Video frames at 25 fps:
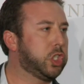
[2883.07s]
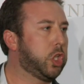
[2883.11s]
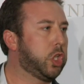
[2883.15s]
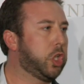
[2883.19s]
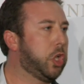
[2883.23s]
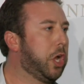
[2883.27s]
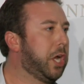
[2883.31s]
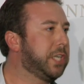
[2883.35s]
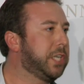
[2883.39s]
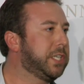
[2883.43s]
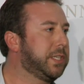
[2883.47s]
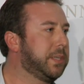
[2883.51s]
just
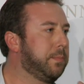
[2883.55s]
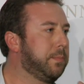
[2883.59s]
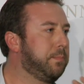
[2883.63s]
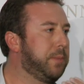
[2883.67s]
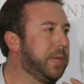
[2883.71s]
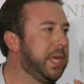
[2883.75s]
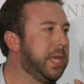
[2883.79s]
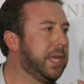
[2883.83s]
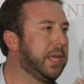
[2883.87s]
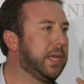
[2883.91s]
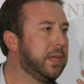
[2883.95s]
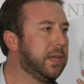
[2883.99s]
lost a
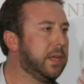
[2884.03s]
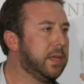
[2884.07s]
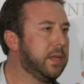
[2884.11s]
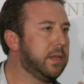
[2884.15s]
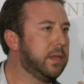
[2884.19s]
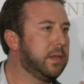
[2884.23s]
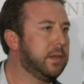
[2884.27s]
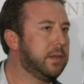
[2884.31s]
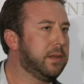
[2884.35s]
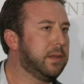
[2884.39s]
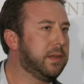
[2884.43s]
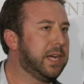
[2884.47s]
big
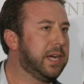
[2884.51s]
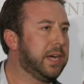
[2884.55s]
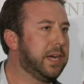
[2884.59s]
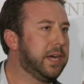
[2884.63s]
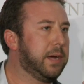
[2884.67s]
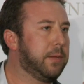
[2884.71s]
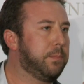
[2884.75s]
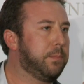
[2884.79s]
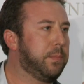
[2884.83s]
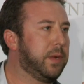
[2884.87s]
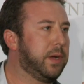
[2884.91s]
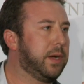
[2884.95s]

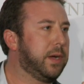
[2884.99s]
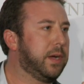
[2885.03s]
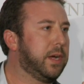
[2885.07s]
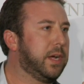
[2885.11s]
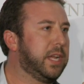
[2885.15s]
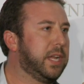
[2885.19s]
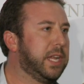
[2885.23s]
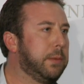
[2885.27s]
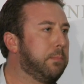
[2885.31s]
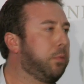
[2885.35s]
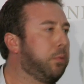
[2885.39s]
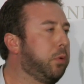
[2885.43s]

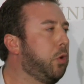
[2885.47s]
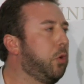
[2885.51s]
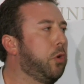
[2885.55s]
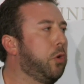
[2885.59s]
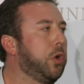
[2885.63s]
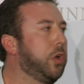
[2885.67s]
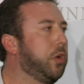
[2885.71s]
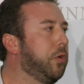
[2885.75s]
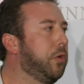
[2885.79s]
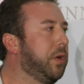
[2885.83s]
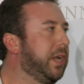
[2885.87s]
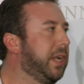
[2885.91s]

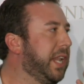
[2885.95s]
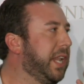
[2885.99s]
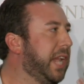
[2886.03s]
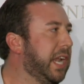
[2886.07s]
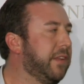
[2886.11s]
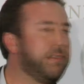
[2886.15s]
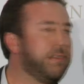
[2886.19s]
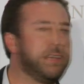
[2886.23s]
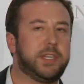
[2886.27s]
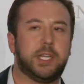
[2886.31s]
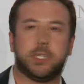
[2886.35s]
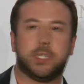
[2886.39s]
employer and a
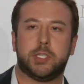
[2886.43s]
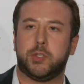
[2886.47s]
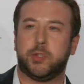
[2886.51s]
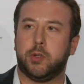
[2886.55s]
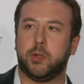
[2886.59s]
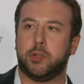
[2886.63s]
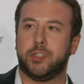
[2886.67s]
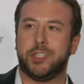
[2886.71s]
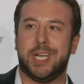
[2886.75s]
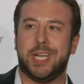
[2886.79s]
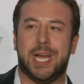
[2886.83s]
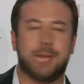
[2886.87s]
lot of
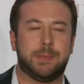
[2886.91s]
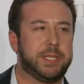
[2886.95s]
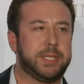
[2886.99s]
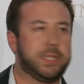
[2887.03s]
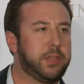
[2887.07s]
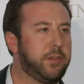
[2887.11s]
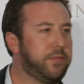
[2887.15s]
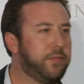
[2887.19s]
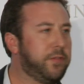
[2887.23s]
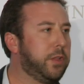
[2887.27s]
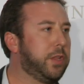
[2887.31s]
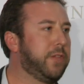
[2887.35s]
industrial jobs,
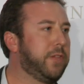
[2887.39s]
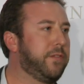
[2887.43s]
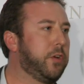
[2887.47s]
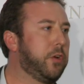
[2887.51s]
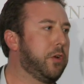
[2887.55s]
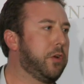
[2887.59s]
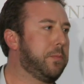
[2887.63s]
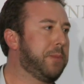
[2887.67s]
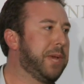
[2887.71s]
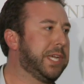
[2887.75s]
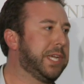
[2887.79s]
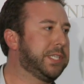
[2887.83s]
and they're feeling
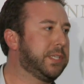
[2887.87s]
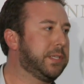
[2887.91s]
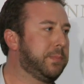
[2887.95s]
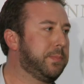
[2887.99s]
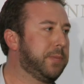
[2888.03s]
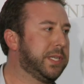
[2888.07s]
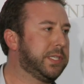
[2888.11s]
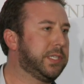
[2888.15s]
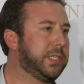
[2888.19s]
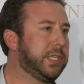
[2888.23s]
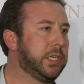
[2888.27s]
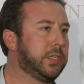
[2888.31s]
very
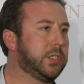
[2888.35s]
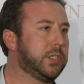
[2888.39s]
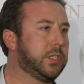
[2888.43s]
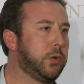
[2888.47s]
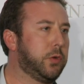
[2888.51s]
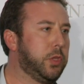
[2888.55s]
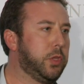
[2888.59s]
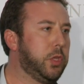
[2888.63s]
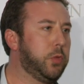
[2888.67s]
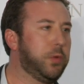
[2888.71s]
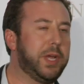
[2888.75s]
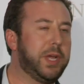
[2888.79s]
pessimistic.
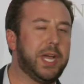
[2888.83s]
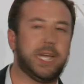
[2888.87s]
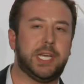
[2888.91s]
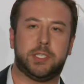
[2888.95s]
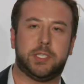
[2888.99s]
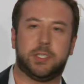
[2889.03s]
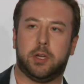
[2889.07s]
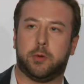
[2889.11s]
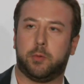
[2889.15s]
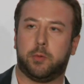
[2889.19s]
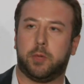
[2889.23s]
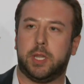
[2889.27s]
So you
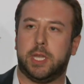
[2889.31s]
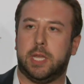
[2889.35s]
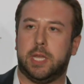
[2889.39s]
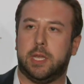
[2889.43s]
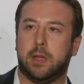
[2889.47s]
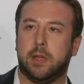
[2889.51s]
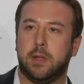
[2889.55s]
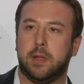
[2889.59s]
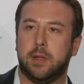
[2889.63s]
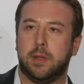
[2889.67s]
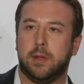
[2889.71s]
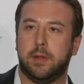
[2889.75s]
guys are
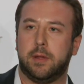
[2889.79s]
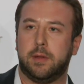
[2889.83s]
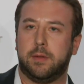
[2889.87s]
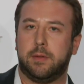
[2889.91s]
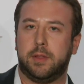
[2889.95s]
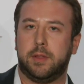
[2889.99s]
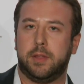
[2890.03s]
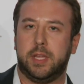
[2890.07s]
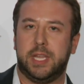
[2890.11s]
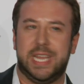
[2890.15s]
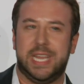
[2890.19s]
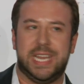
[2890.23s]
really
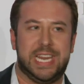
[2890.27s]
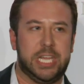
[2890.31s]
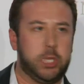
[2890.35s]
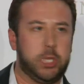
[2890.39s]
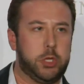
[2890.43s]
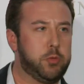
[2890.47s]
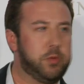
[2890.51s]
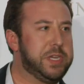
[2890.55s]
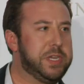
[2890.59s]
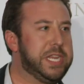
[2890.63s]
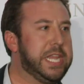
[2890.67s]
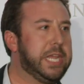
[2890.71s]
in a
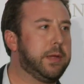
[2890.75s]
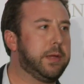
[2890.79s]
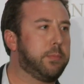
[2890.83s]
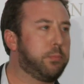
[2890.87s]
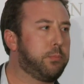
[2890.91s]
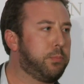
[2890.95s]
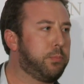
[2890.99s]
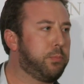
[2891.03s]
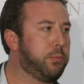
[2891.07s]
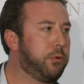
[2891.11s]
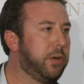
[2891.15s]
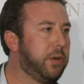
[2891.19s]

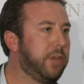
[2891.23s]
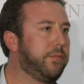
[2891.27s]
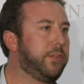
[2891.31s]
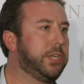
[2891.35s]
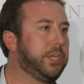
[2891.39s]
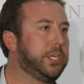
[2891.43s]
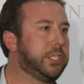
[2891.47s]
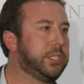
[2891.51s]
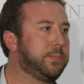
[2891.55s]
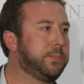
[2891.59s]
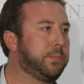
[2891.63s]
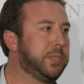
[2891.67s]
unique,
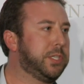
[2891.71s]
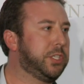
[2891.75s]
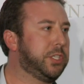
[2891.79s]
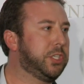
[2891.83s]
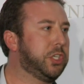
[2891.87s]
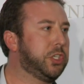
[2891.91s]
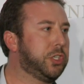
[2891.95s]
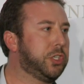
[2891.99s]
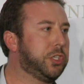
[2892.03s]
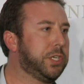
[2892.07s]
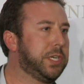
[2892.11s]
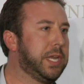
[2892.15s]
privileged
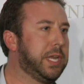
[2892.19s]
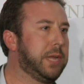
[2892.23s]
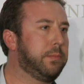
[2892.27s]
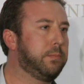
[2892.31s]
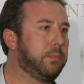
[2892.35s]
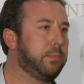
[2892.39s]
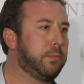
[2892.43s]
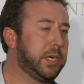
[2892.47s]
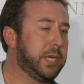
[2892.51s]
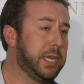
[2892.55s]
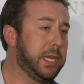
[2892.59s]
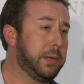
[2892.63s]
position.
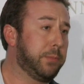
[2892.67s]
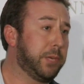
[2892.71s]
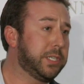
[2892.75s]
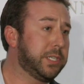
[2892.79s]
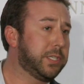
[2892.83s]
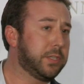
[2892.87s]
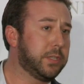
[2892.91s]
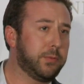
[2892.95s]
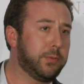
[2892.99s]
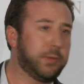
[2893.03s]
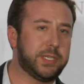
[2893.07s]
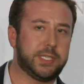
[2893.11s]
And in
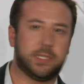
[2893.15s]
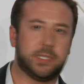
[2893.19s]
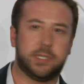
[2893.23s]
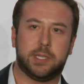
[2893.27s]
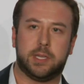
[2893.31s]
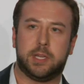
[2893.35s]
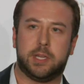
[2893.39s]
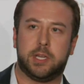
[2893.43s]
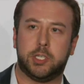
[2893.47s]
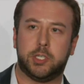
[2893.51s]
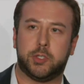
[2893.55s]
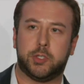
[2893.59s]
much of the rest of
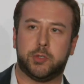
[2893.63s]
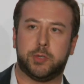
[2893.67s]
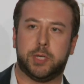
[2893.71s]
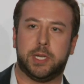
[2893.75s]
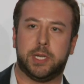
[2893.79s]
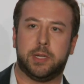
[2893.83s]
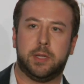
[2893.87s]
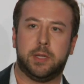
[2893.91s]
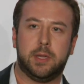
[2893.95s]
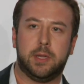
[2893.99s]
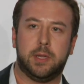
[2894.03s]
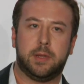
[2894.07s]
the
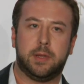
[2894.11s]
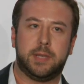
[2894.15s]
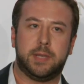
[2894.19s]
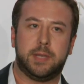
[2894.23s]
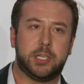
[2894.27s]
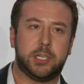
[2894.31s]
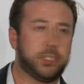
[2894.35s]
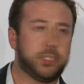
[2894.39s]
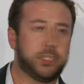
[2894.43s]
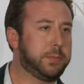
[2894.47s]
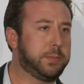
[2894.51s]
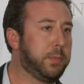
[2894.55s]
country,
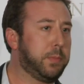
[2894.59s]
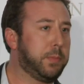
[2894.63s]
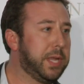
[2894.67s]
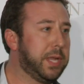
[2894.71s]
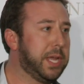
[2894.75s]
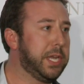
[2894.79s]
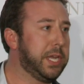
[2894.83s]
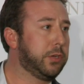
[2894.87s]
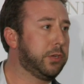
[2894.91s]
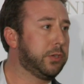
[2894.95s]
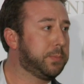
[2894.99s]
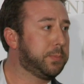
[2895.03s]
not just
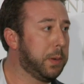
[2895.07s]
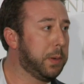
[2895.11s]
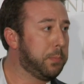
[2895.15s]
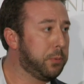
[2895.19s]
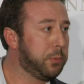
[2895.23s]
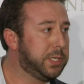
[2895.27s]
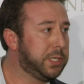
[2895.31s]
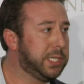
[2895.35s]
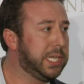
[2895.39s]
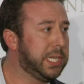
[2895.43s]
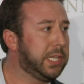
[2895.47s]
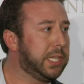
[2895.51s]
millennials, but
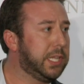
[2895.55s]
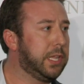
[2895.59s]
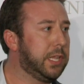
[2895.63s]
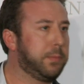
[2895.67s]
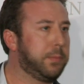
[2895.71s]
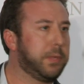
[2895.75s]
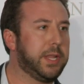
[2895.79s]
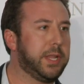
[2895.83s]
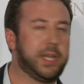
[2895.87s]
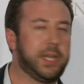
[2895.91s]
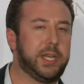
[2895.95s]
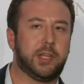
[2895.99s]
particularly
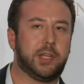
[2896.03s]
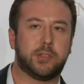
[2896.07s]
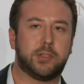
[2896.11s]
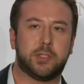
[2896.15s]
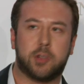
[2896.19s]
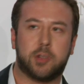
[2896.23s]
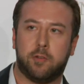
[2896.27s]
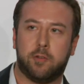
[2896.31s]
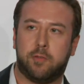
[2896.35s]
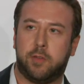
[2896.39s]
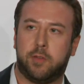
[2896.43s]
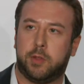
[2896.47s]
millennials,
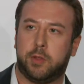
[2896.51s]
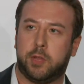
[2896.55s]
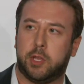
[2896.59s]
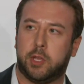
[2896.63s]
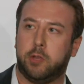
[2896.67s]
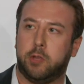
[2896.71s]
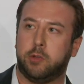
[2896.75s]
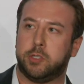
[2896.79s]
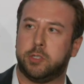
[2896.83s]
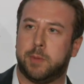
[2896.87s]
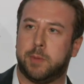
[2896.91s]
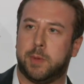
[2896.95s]
are feeling a
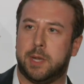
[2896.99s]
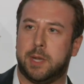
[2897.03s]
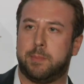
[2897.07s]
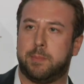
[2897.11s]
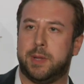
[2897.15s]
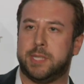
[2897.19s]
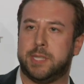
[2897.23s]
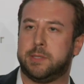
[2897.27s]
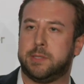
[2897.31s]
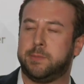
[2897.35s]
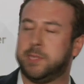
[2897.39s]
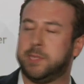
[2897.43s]
huge amount of
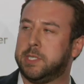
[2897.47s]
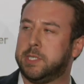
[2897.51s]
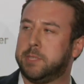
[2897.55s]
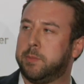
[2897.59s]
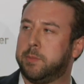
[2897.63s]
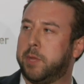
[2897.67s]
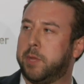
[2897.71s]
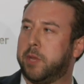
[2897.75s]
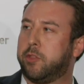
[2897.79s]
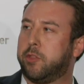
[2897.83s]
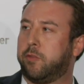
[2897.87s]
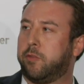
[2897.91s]
pessimism
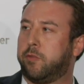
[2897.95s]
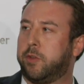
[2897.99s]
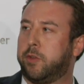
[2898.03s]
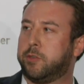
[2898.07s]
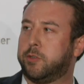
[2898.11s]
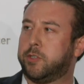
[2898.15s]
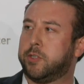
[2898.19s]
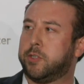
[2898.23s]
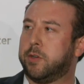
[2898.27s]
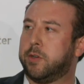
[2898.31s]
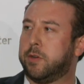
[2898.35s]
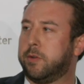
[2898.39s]
about their
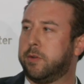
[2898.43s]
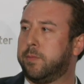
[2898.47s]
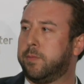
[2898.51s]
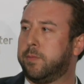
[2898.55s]
future.